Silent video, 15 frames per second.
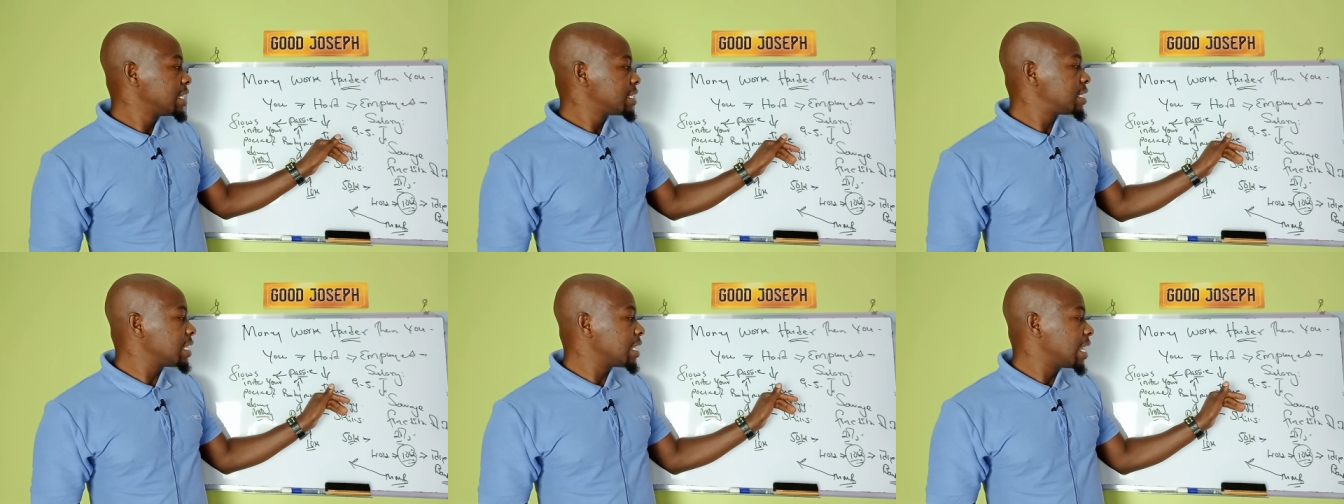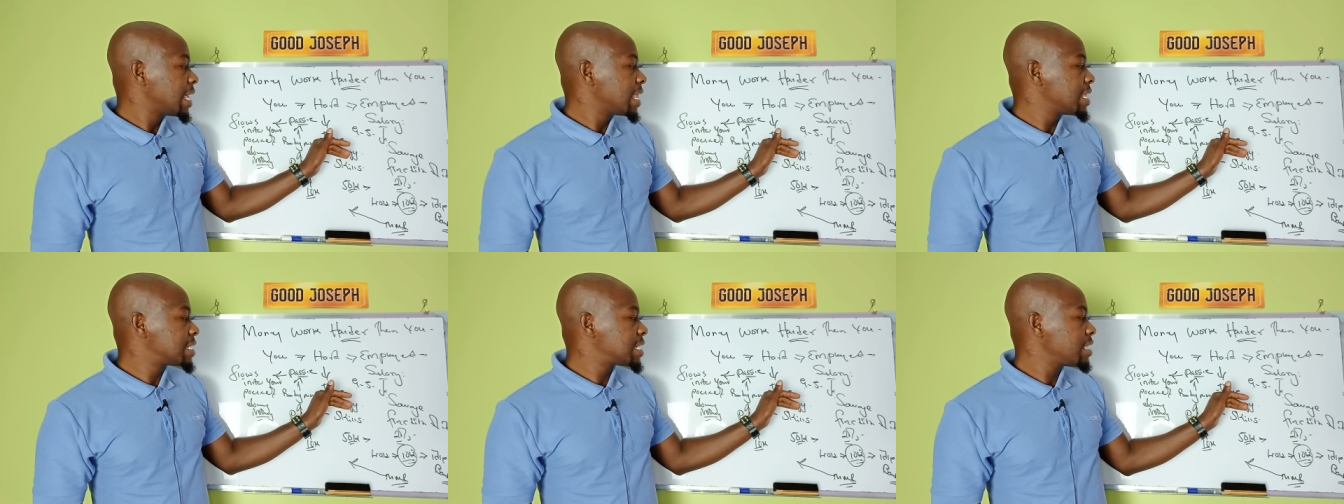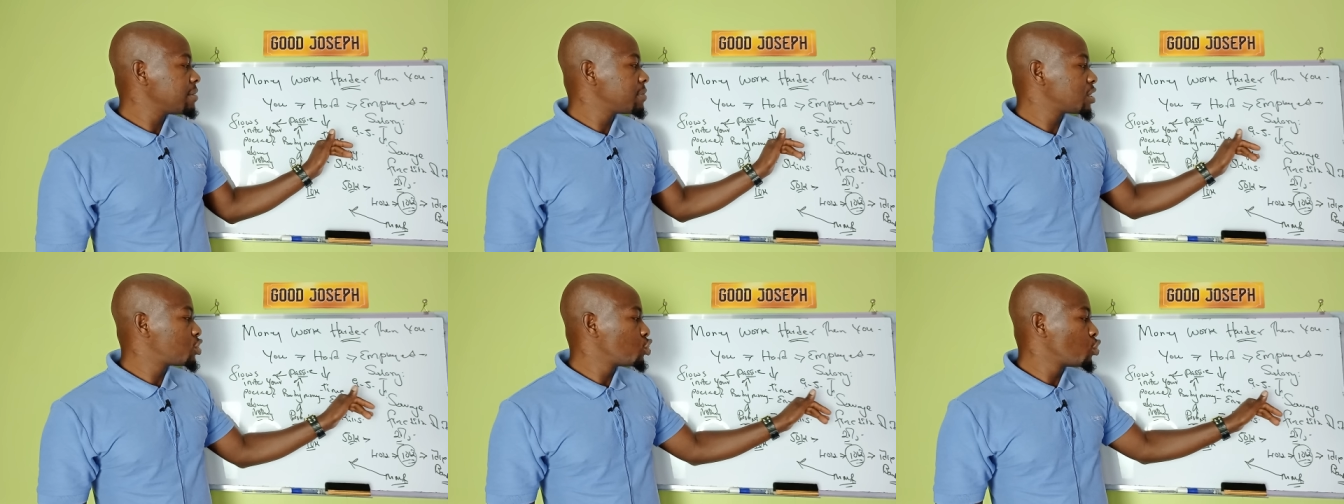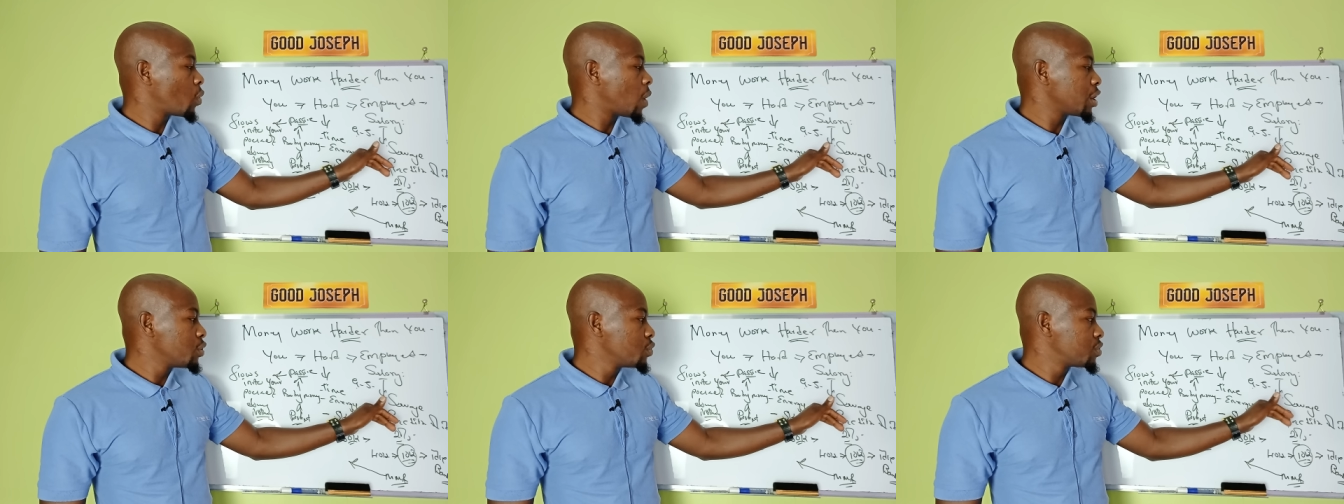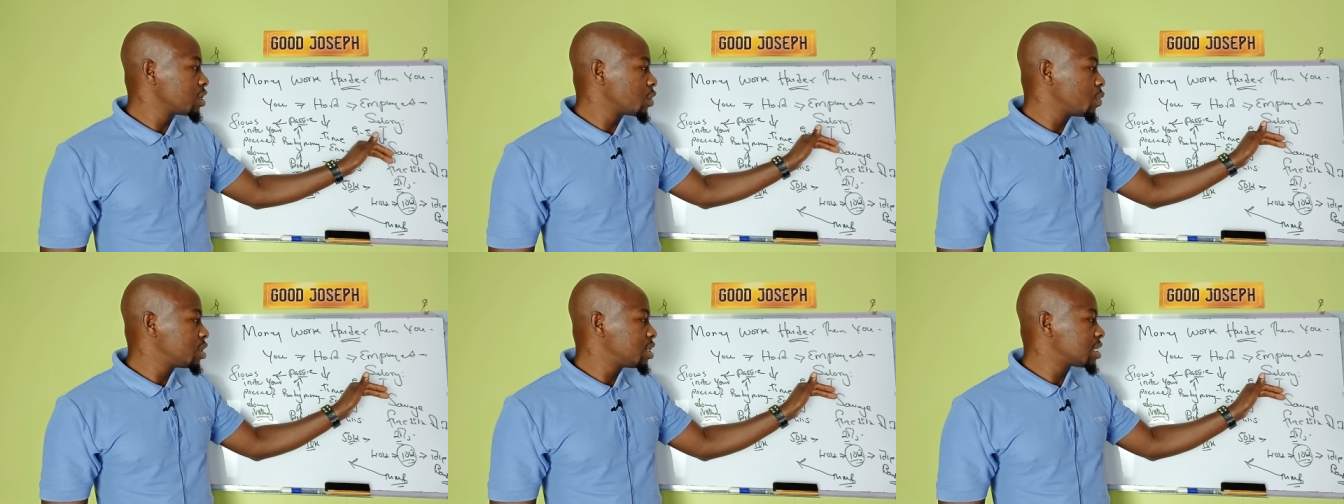See, the time that you are
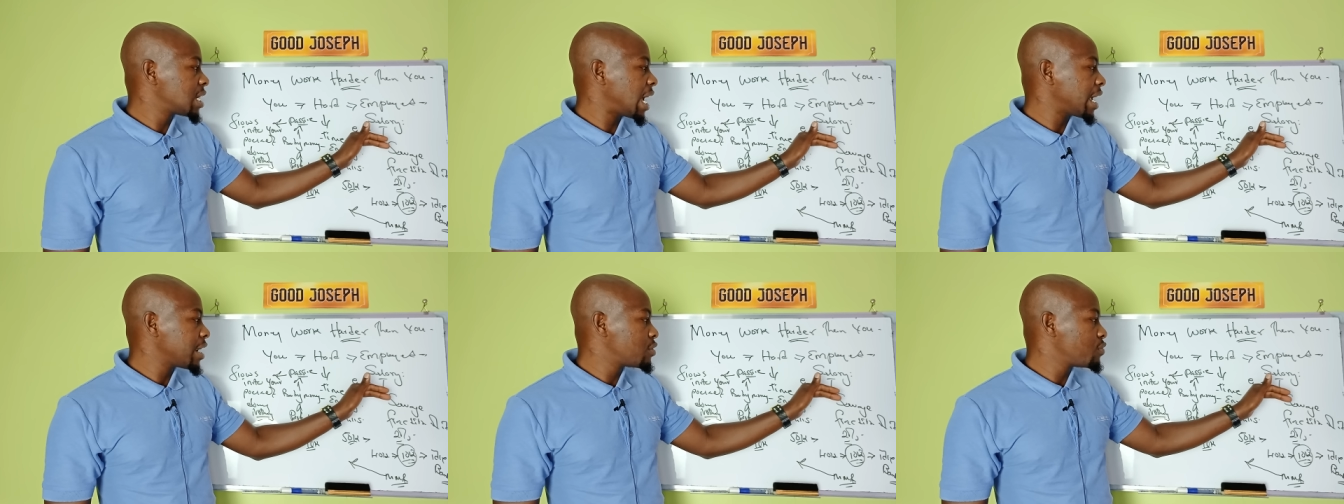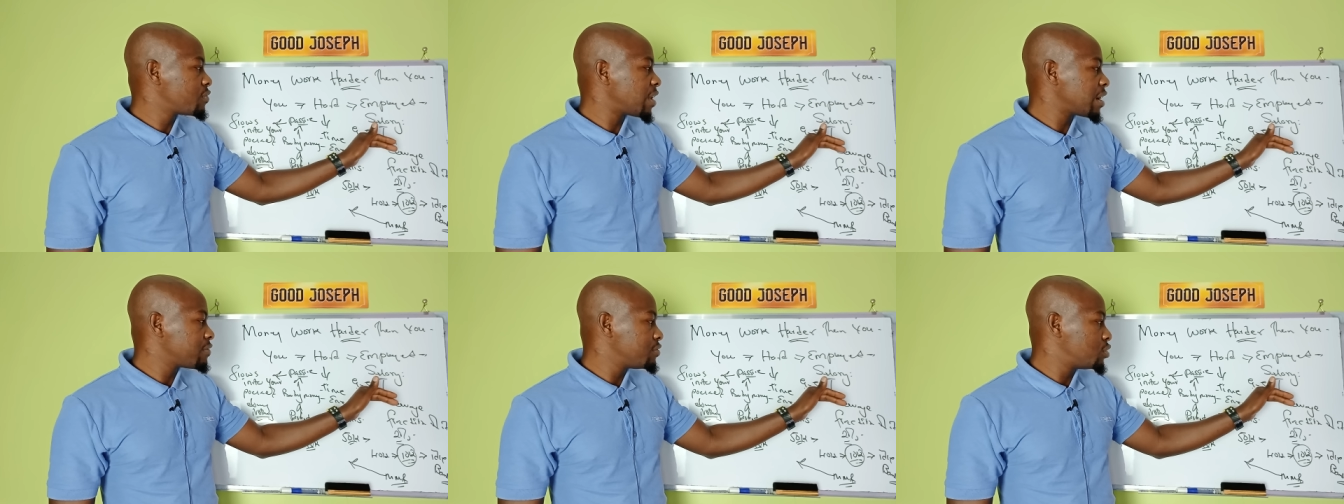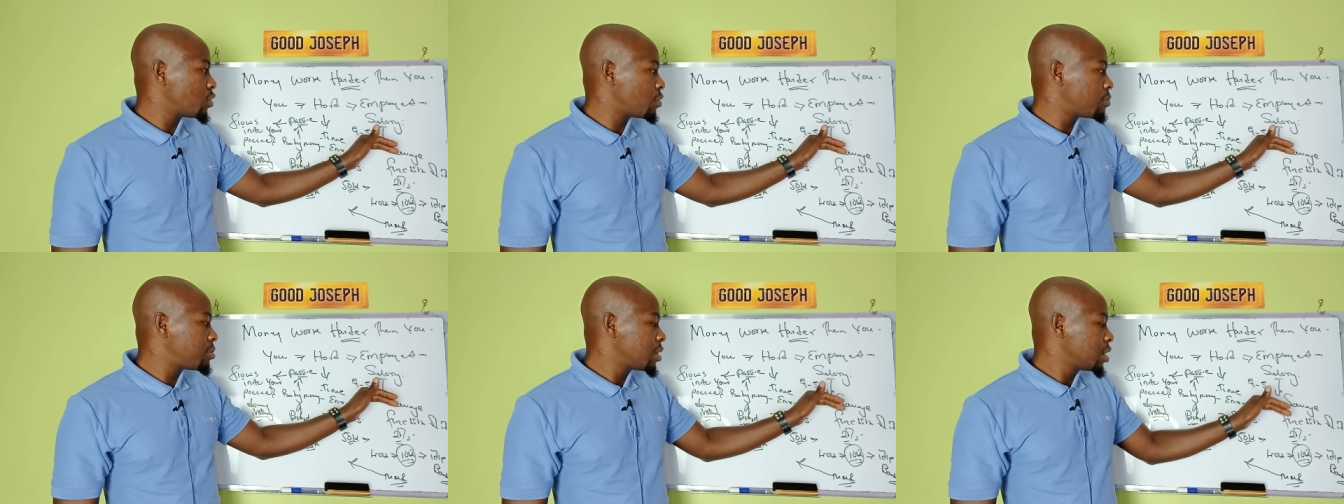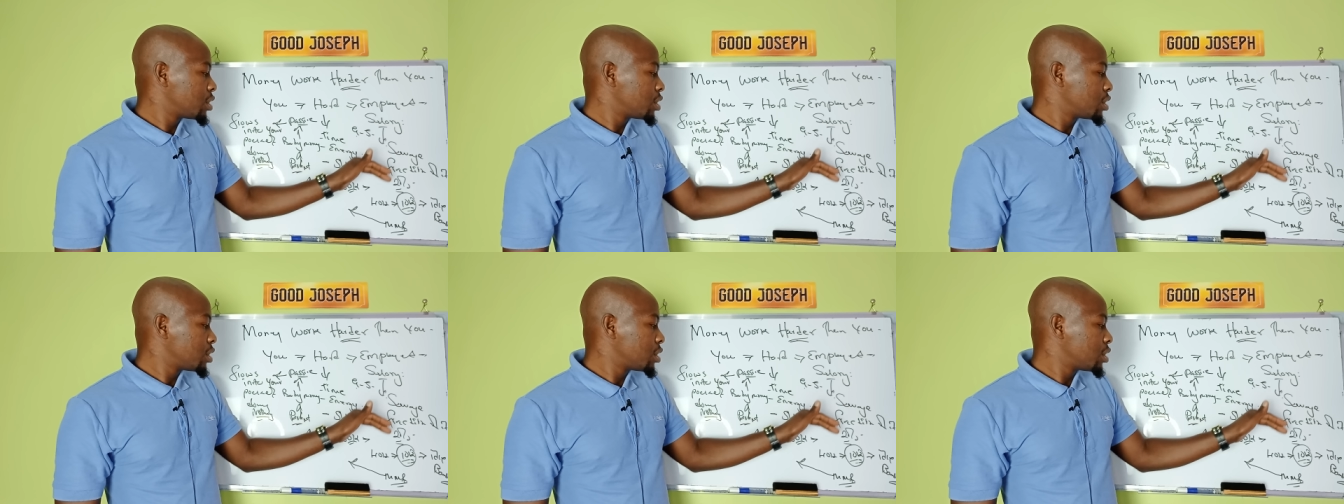using, which is 9 to 5 job,